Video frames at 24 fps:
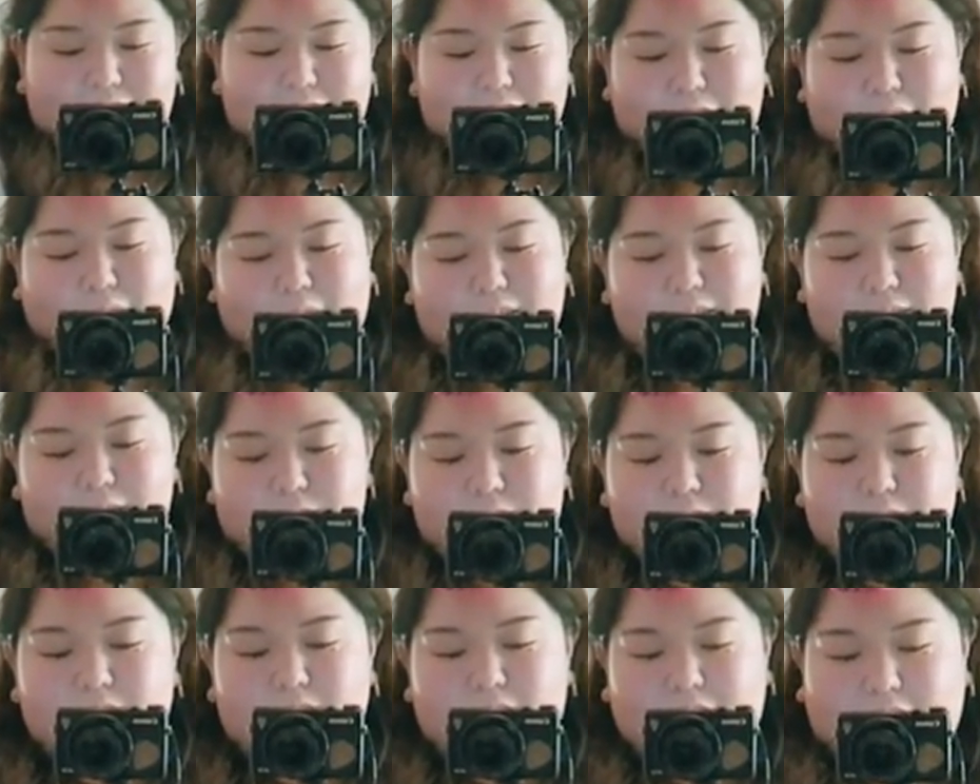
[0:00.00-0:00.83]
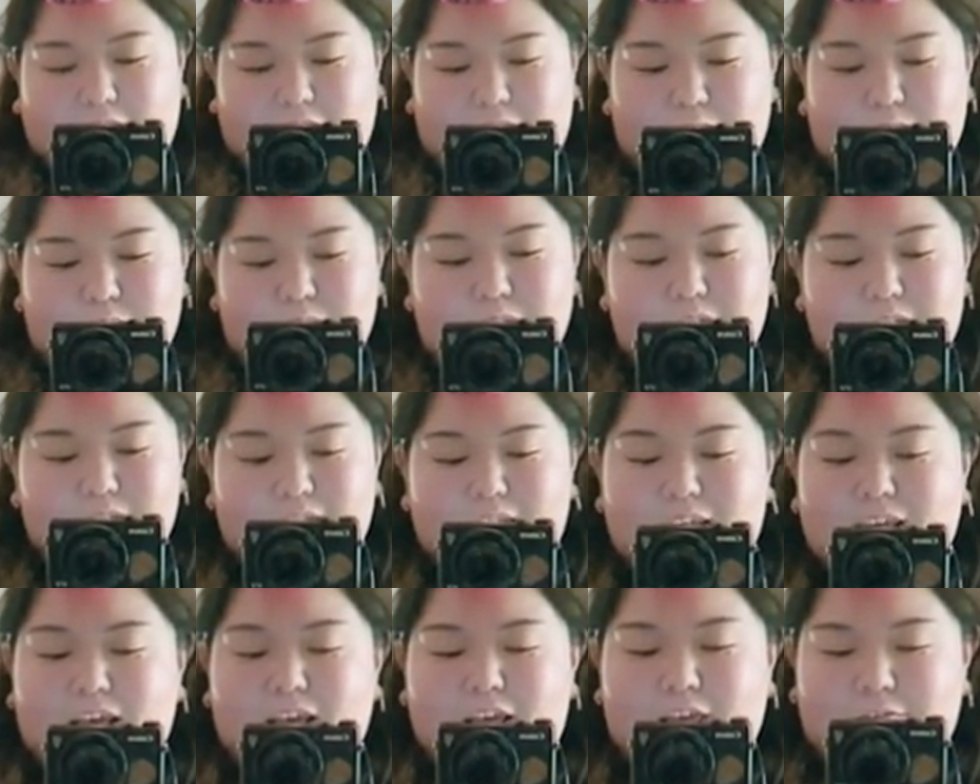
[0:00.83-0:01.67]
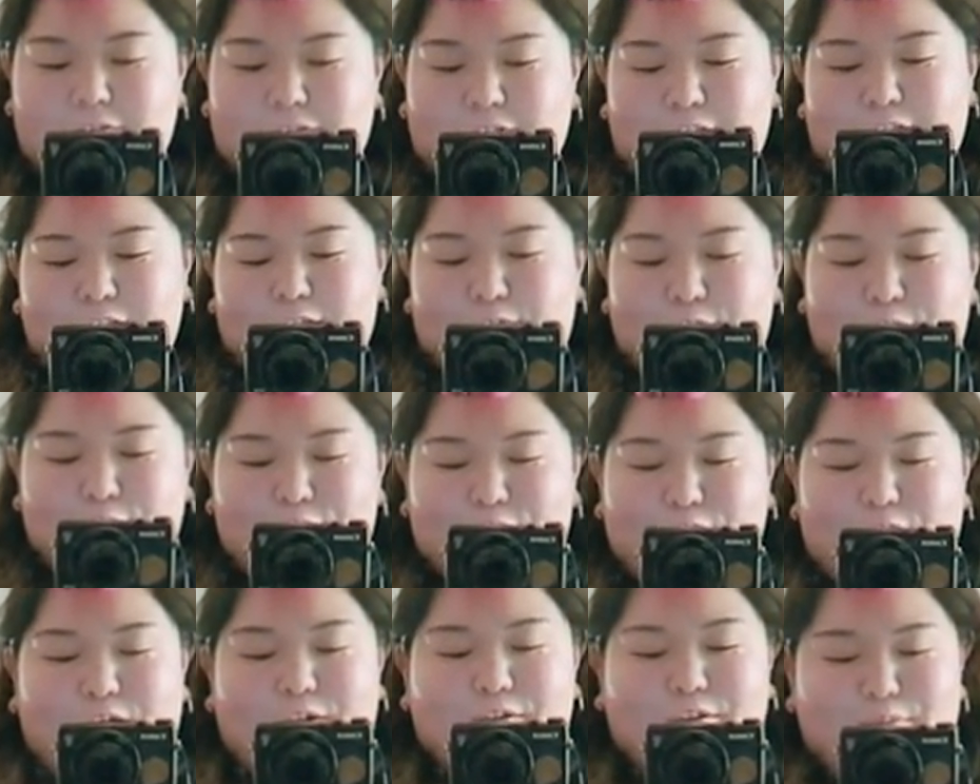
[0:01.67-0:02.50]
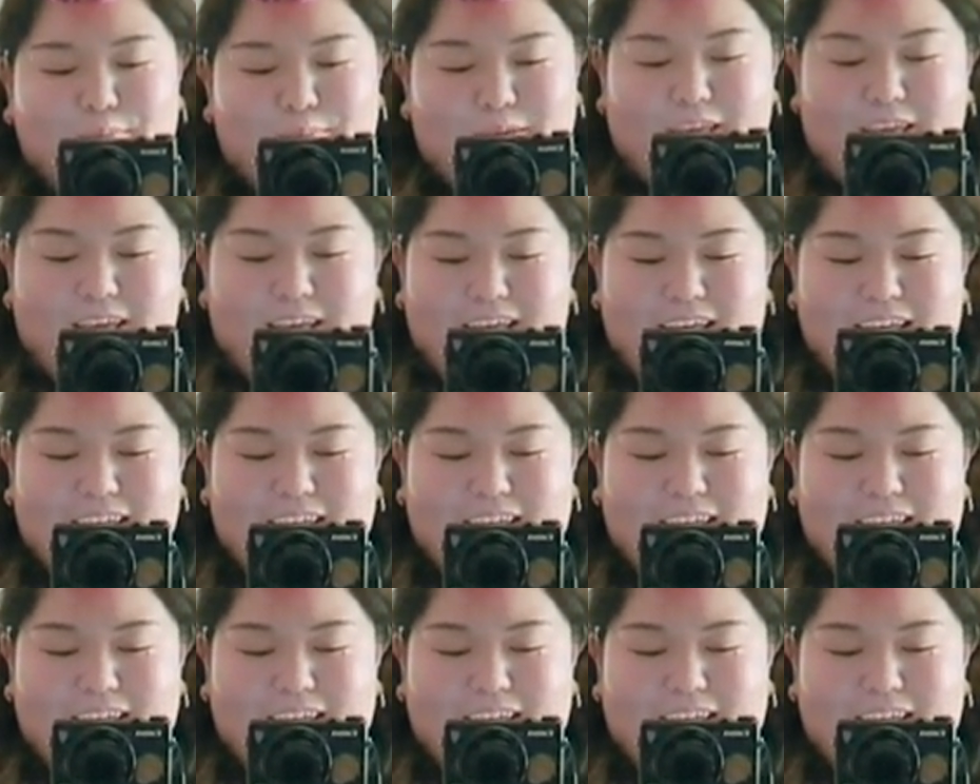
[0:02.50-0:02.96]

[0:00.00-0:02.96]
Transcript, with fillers: I don't know, I love a cloud. I feel like if you follow me